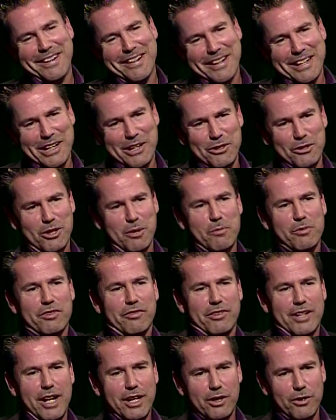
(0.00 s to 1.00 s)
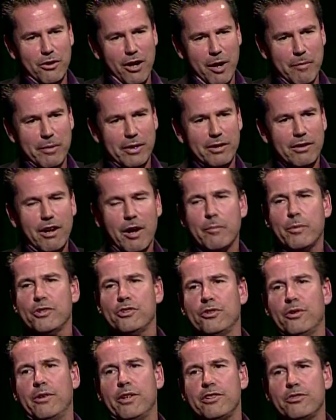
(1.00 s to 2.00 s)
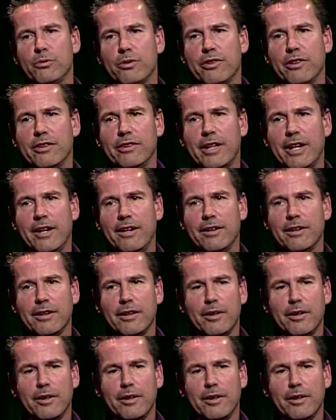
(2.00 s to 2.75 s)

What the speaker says: in terms of the economic opportunities within that.